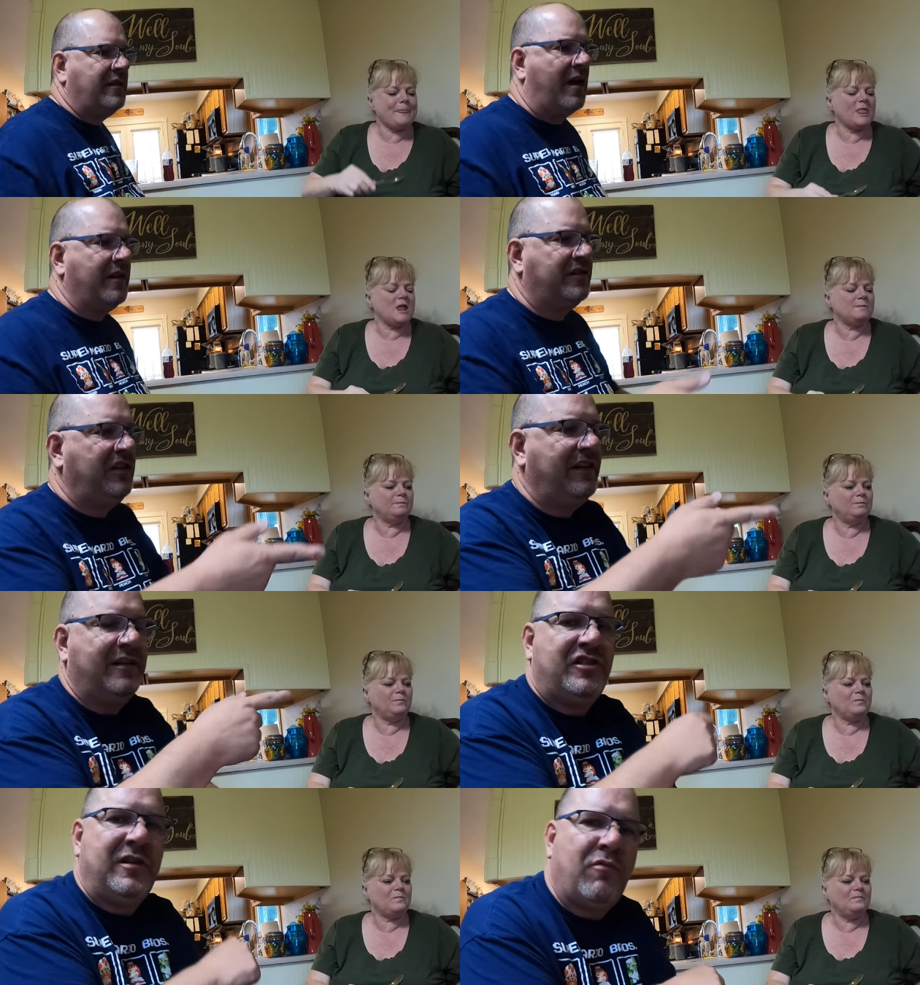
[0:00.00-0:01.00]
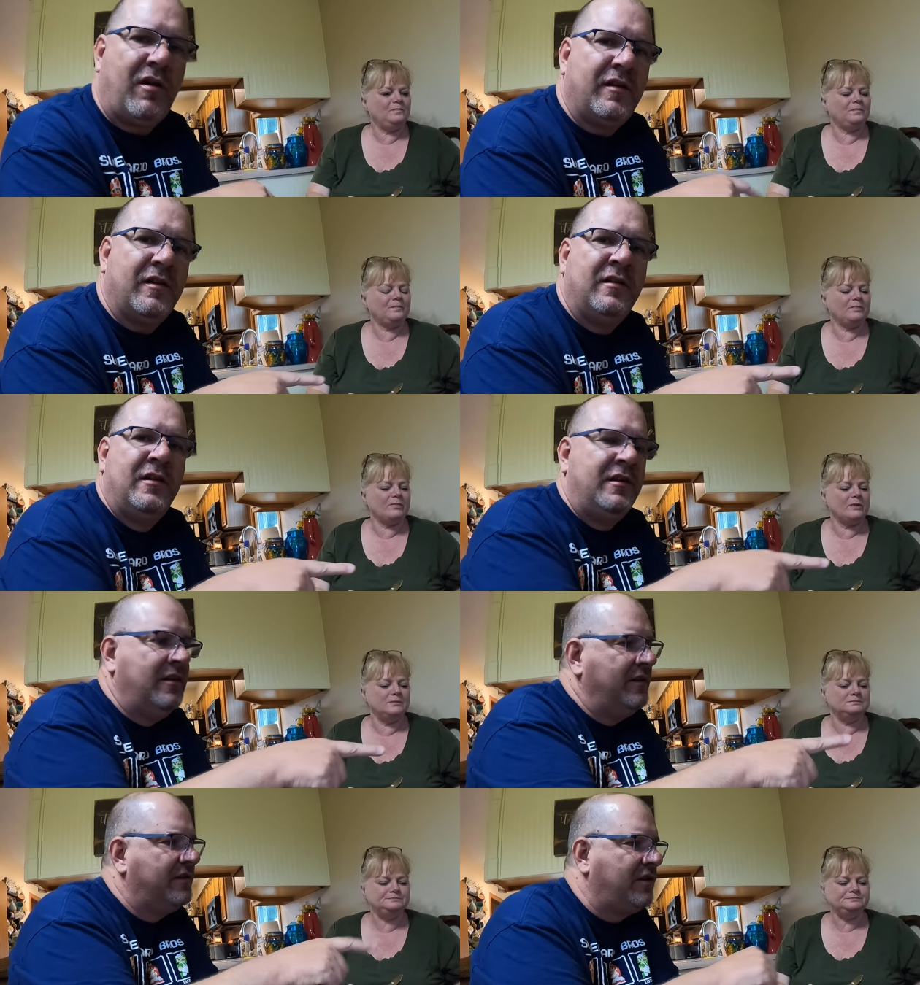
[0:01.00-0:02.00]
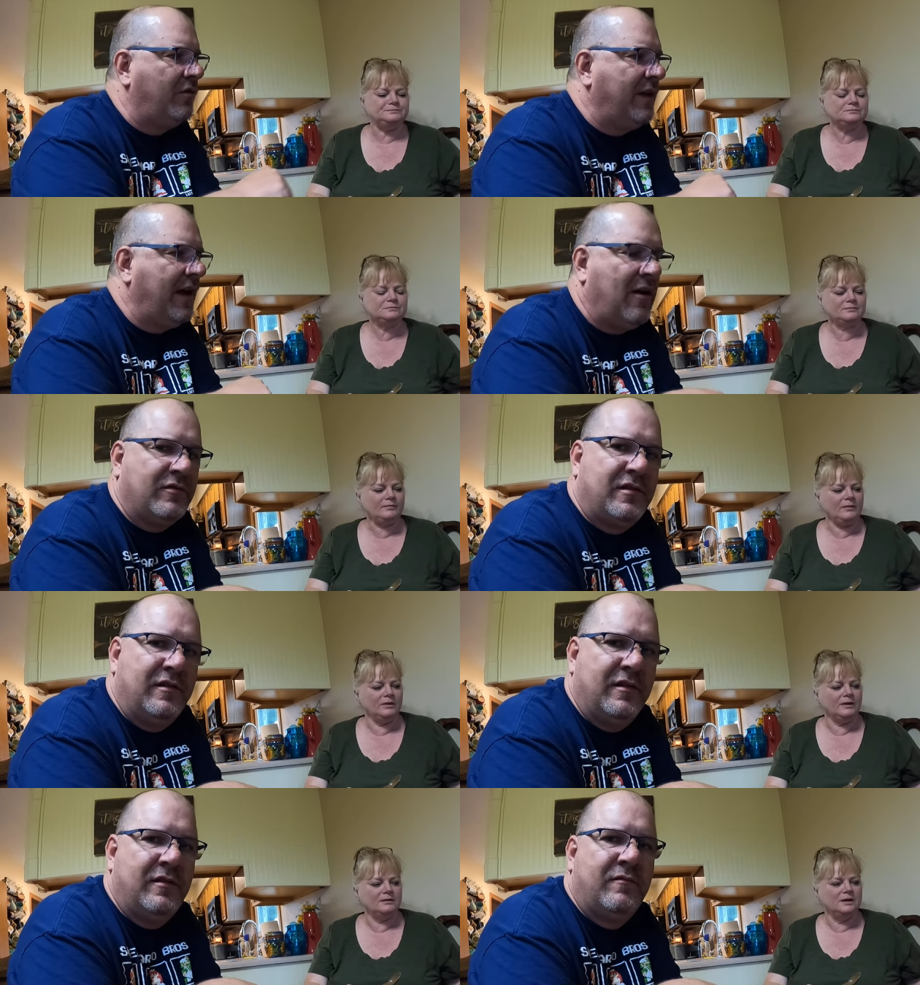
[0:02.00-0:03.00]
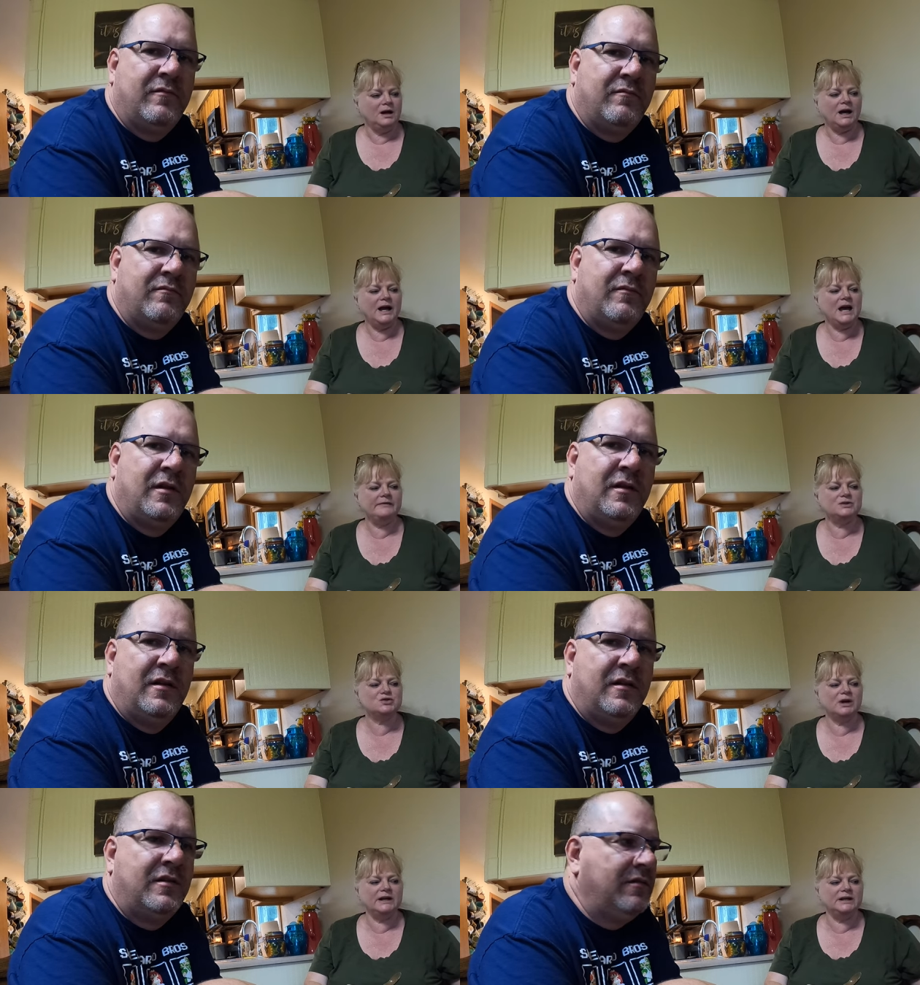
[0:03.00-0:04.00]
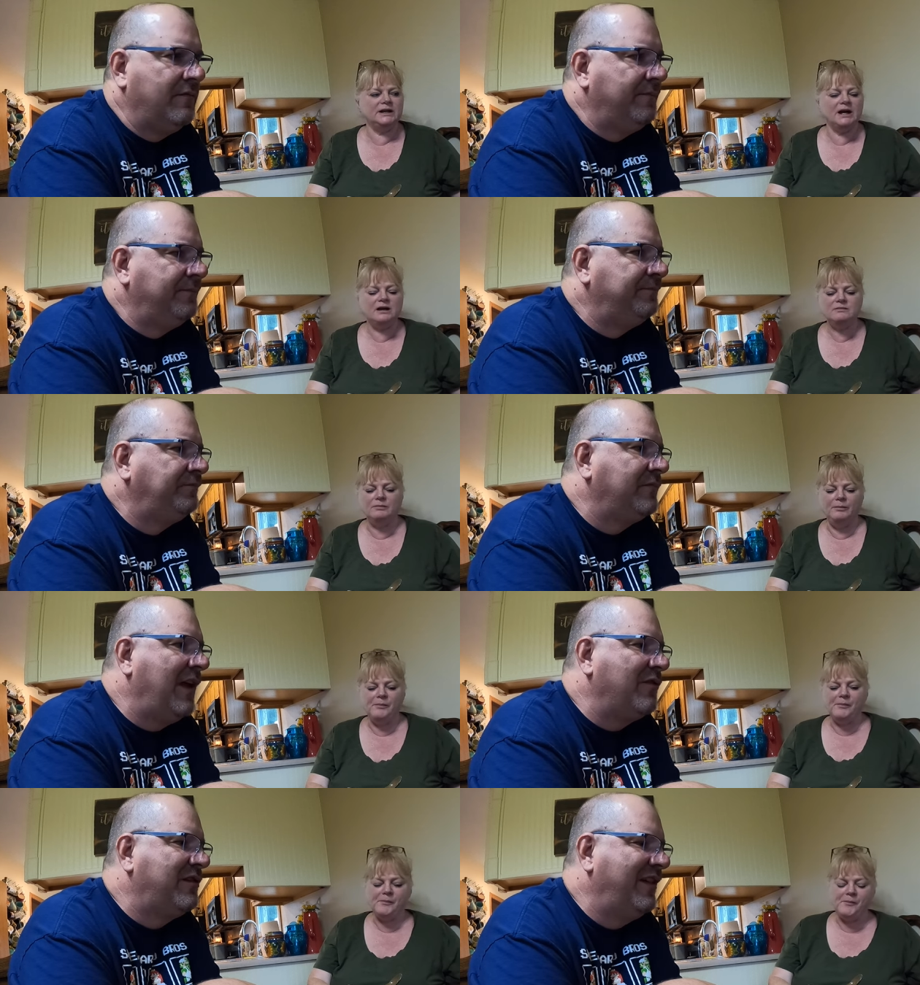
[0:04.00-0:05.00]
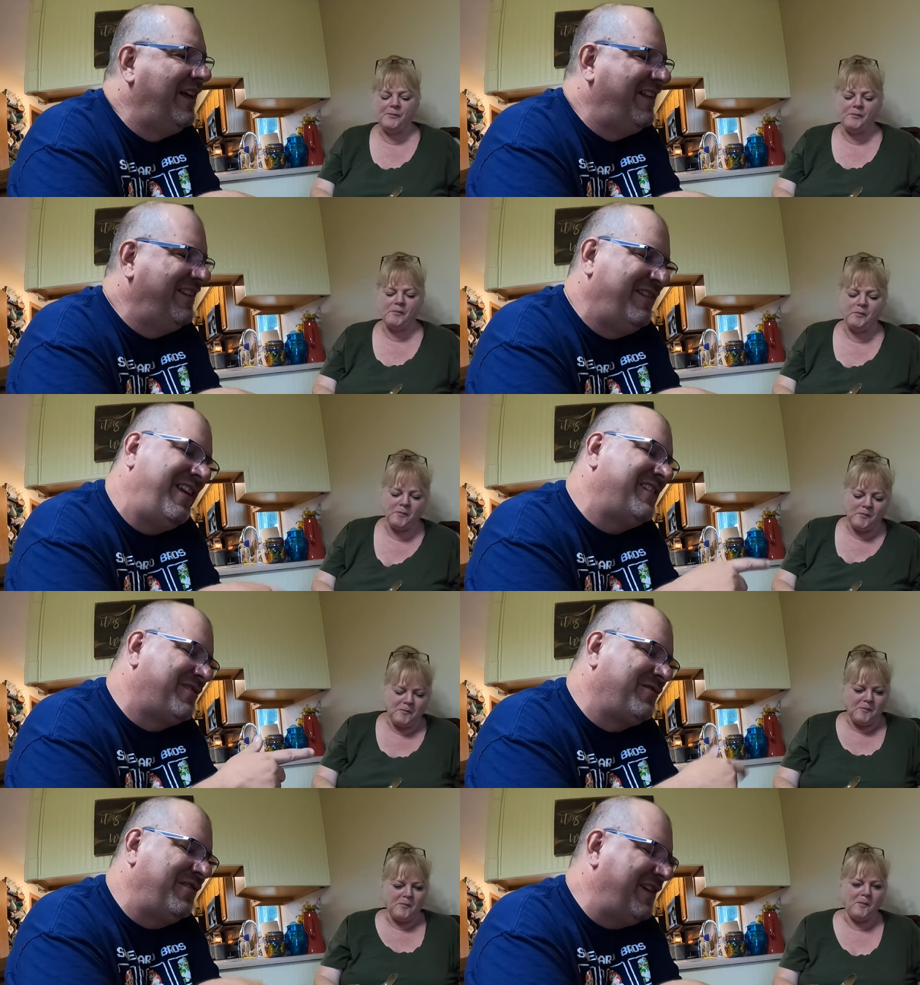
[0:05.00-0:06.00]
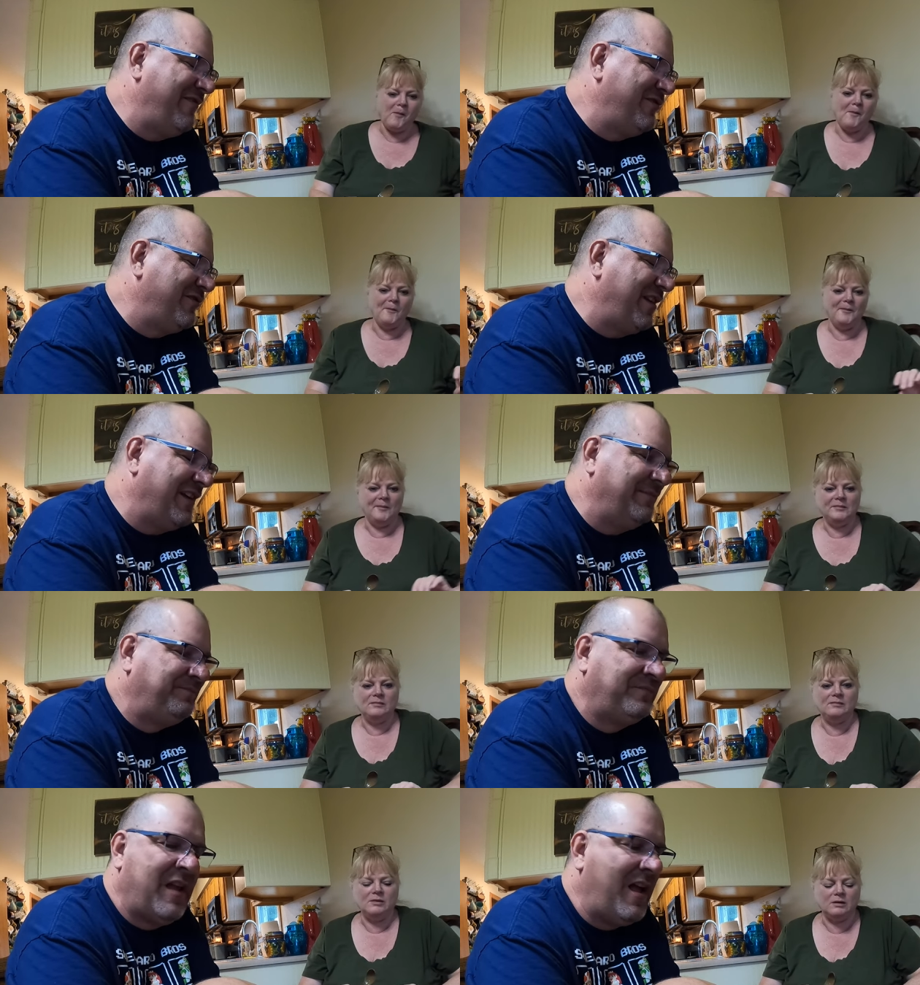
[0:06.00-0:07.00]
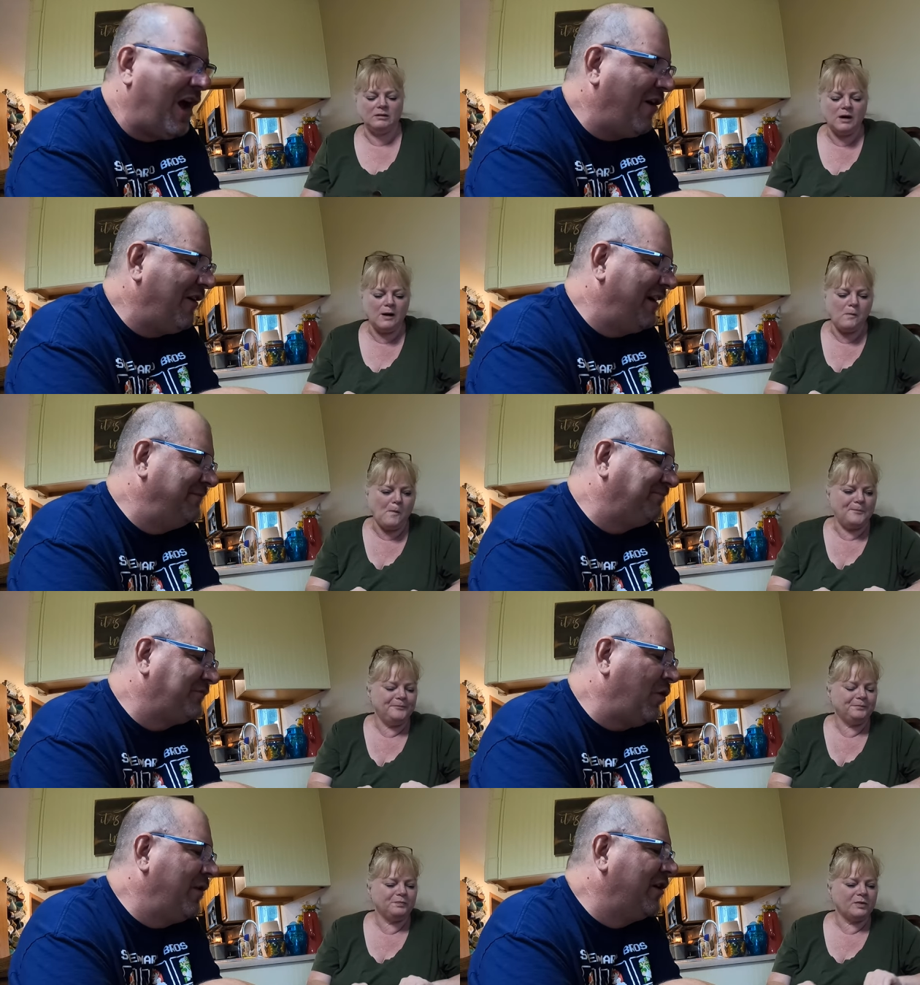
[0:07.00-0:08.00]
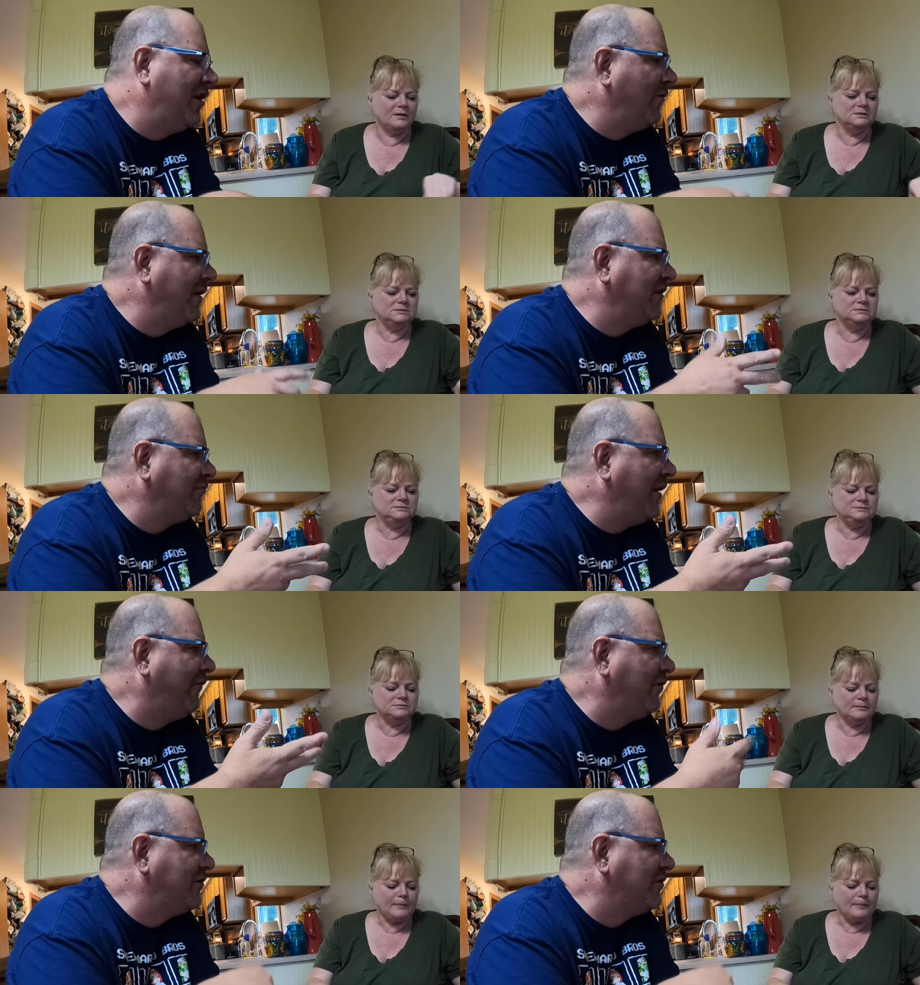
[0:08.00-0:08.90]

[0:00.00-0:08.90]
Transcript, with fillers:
Speaker 1: Donna cheated. She brought a soda out to the...
Speaker 2: I haven't tried it yet.
Speaker 1: Out to the, yeah, that's true. You haven't drank it. Mm-hmm. All right. Are we good? We got ready for